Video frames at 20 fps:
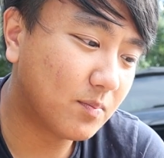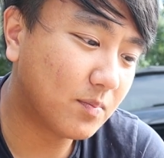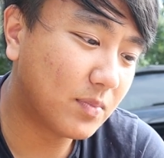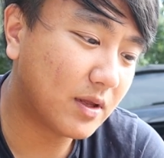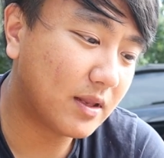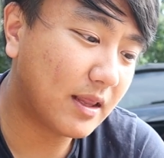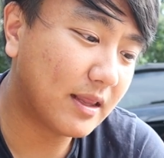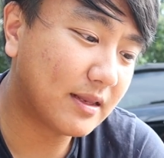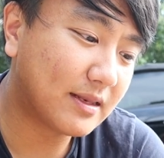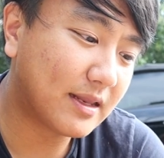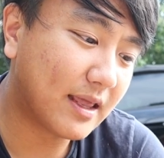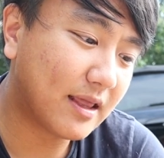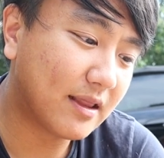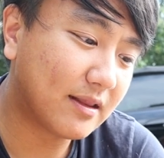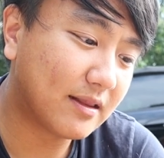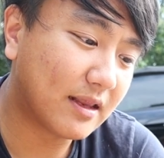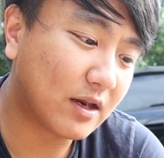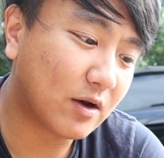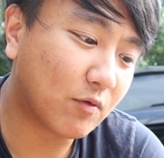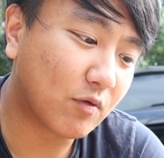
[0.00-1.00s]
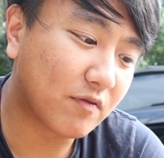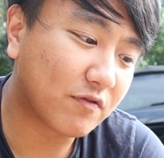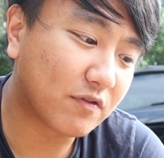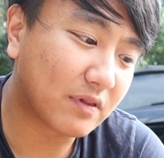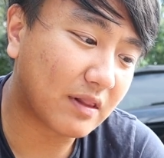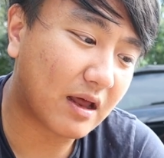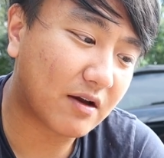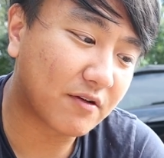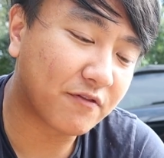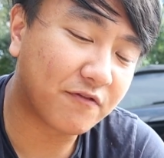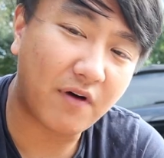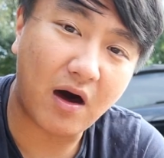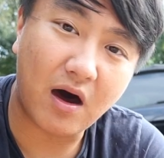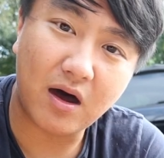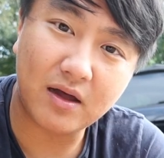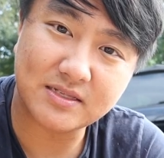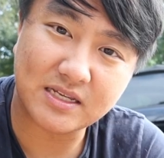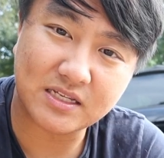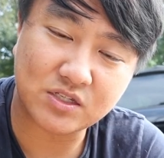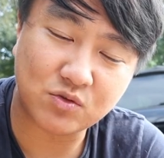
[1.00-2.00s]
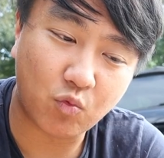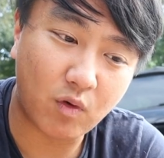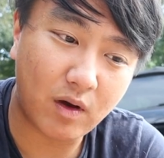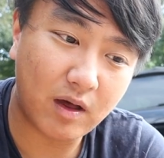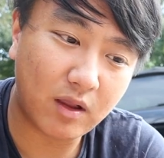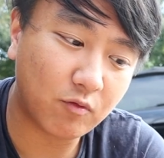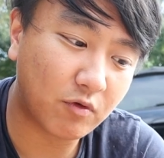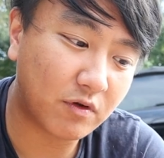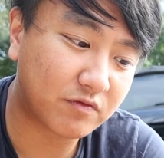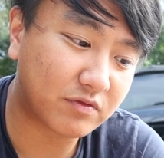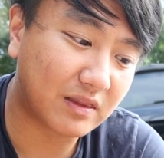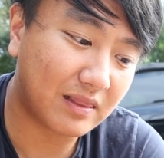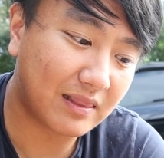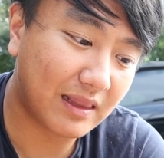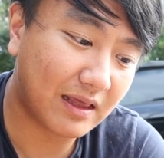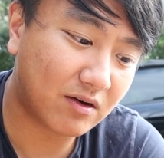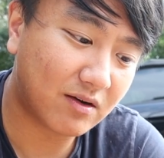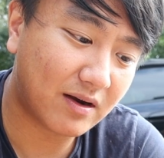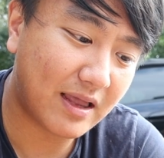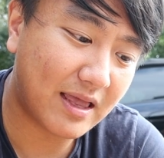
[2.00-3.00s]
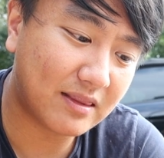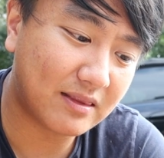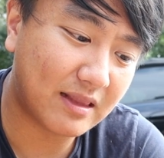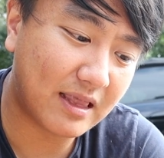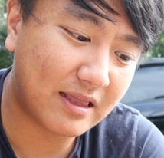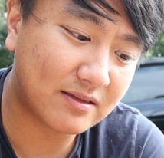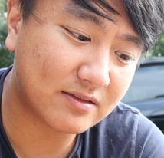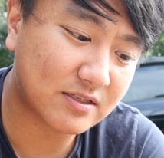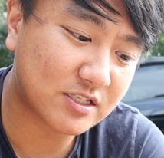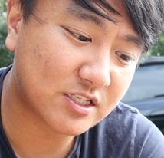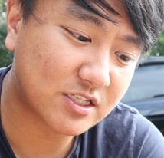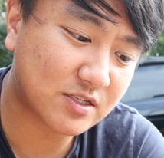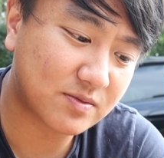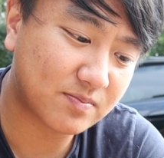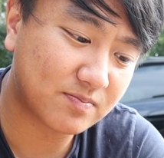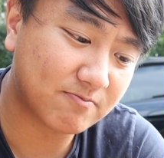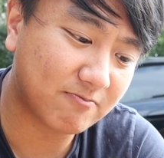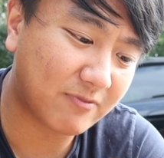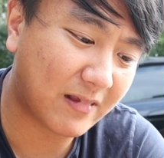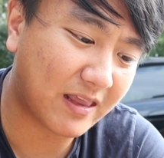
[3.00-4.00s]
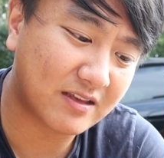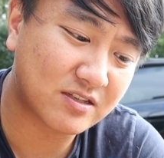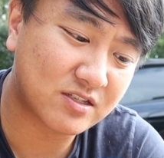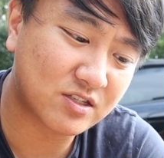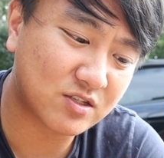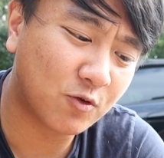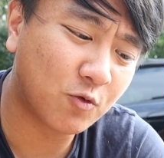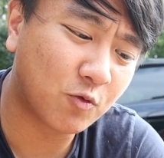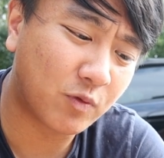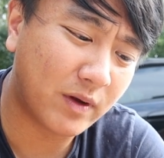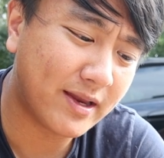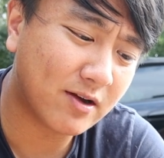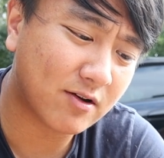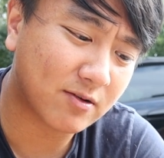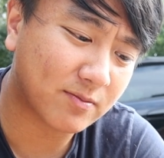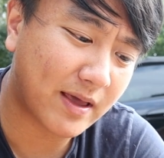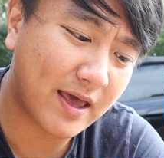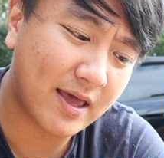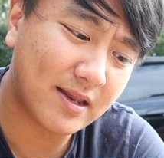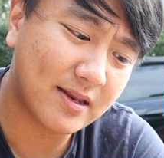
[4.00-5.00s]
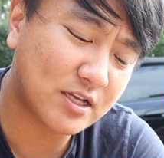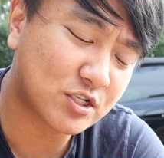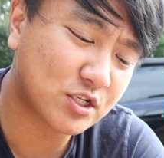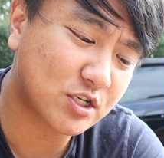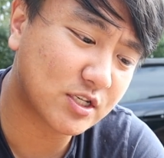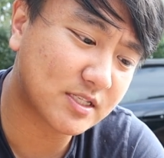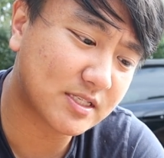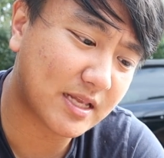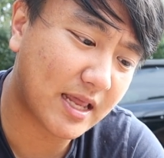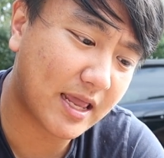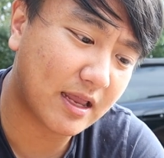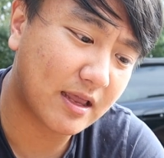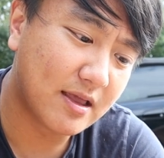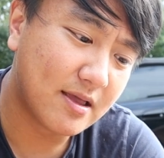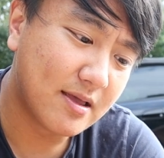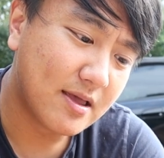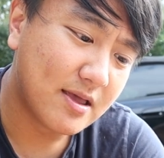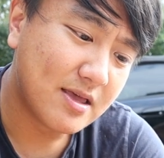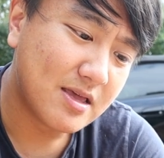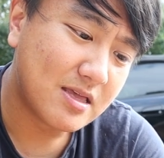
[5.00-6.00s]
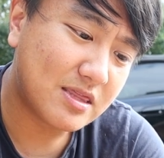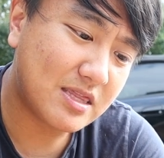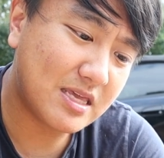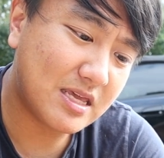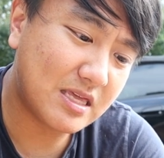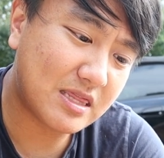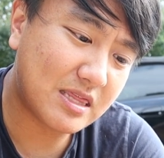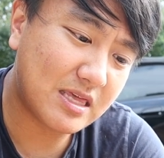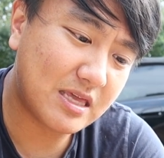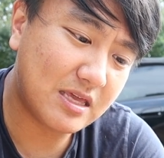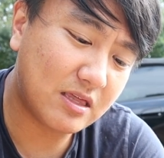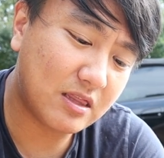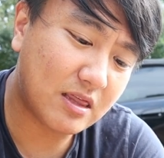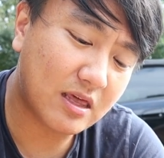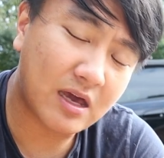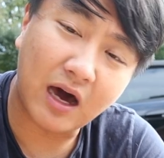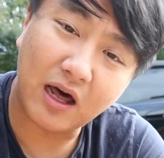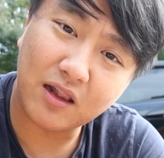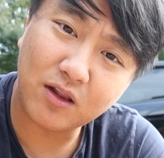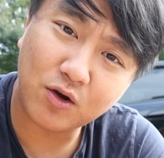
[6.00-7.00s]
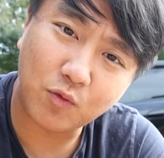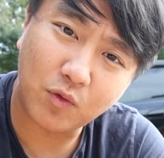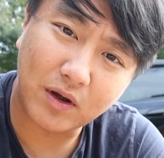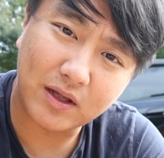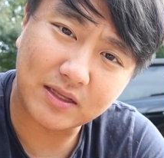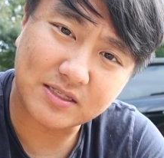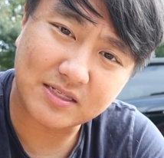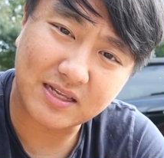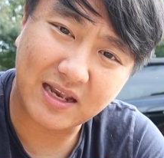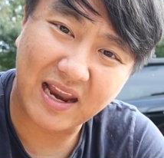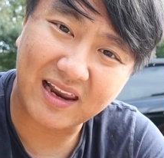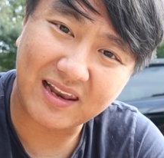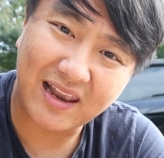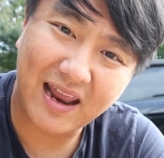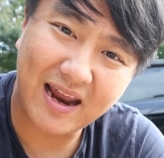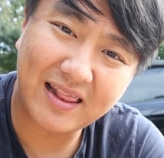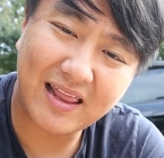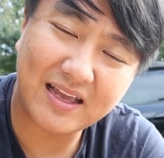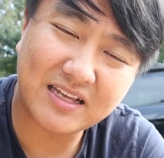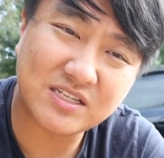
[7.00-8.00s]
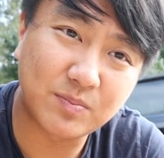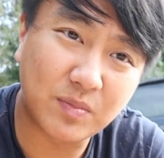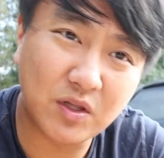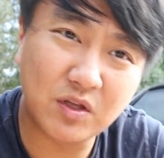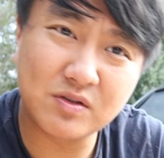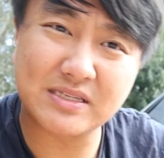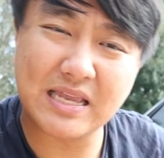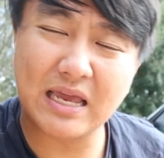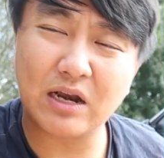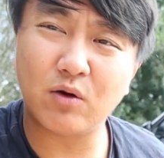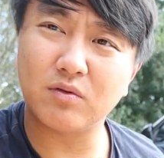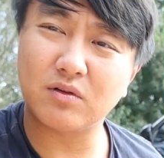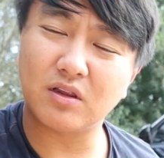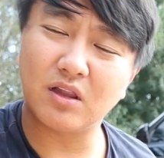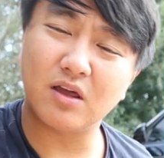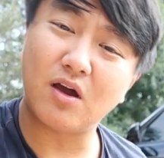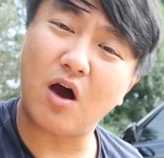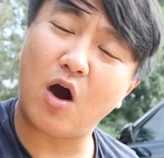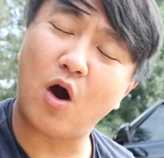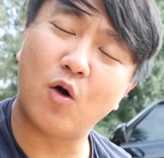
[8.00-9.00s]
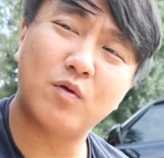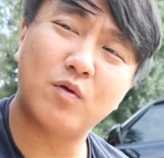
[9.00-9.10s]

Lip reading: But, and then, you know, with a lot of fawns as well with the litter, and like, so weird, man. It's just like the color ones, like lilacs and blues, they don't look